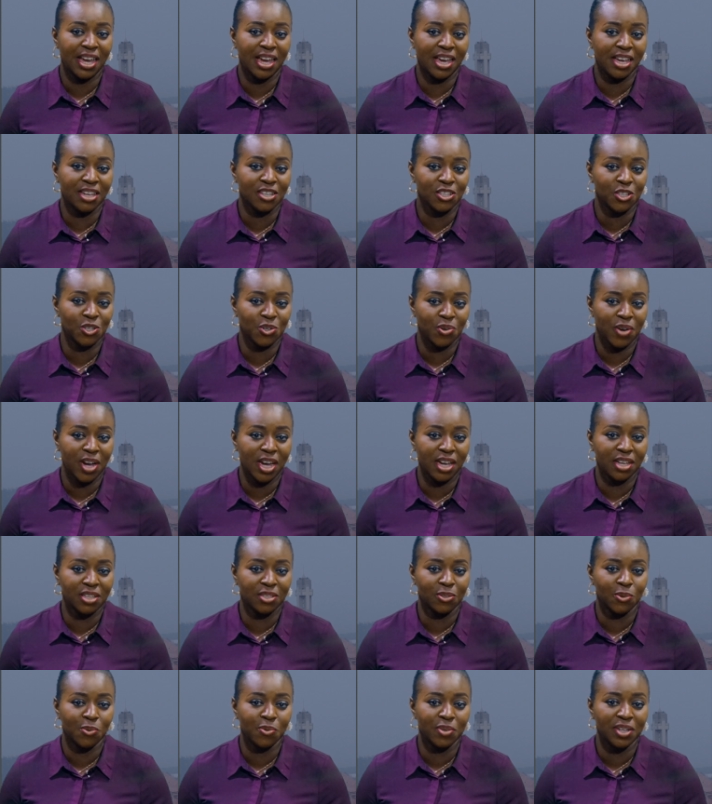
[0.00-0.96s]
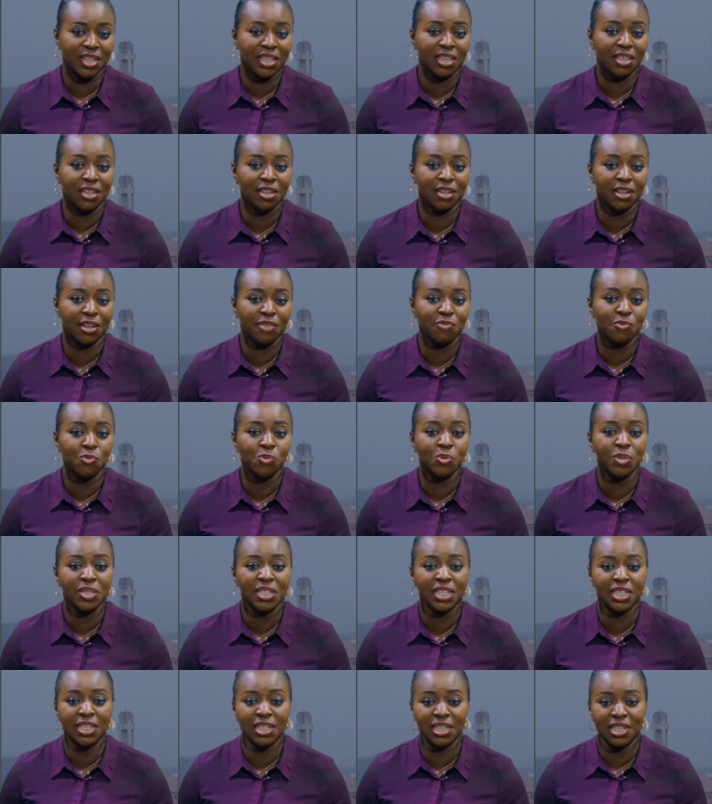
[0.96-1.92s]
airstrikes on Kiev
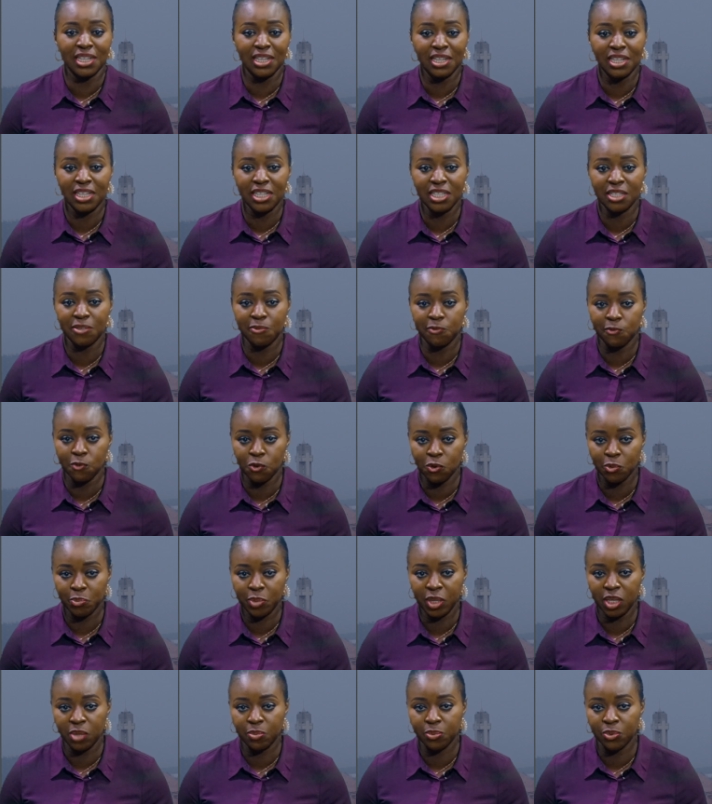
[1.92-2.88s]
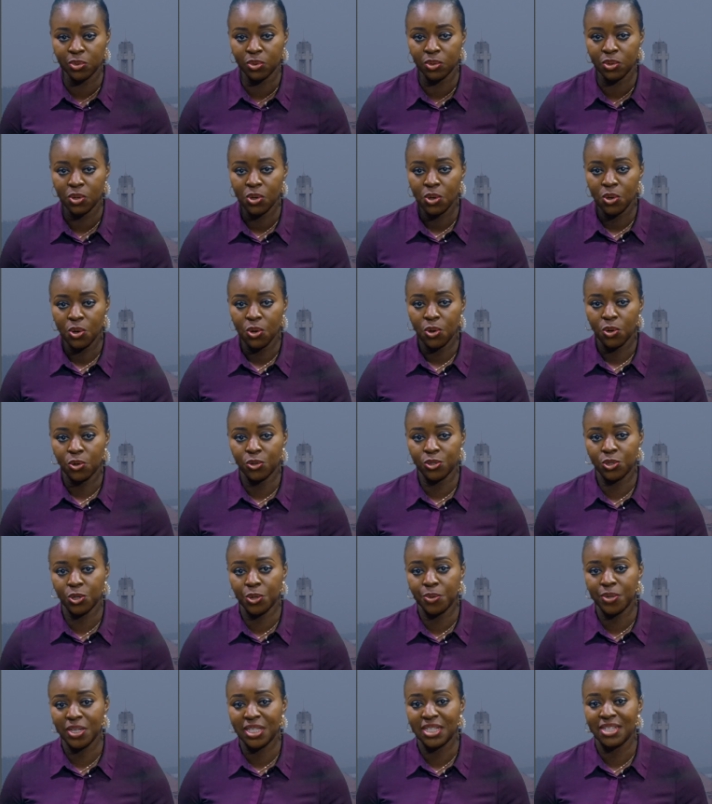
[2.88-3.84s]
wounded at least four people,
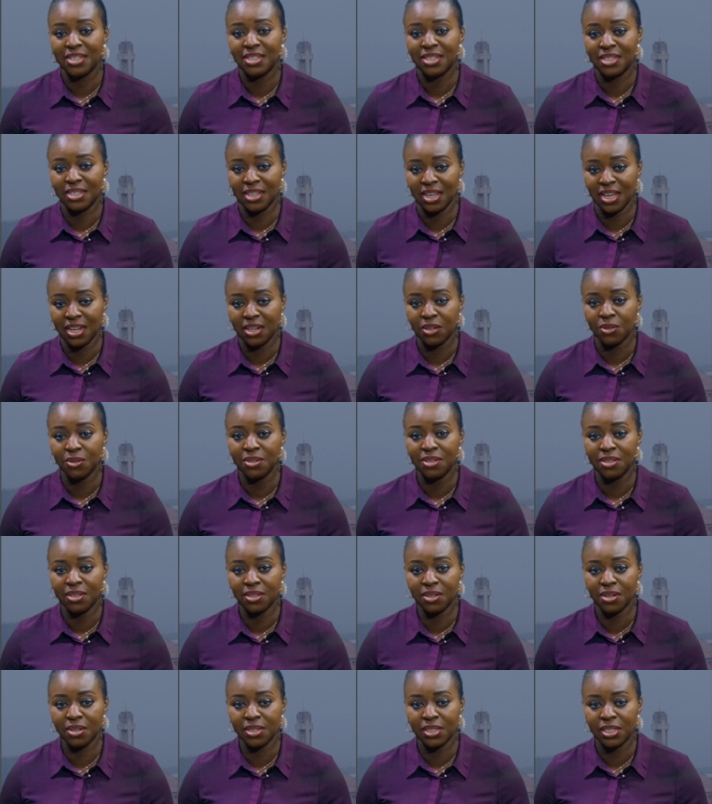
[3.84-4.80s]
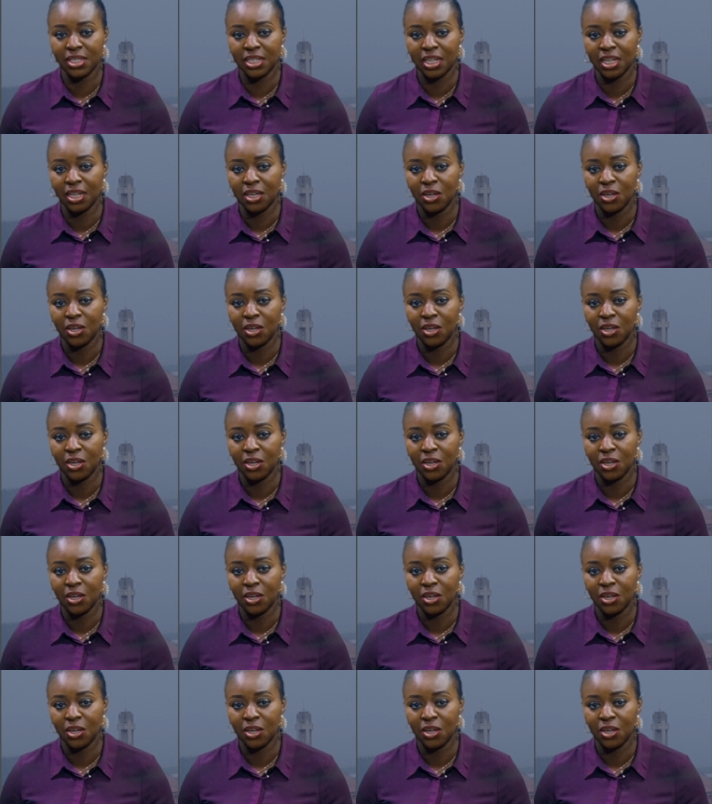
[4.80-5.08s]
authorities said on Thursday,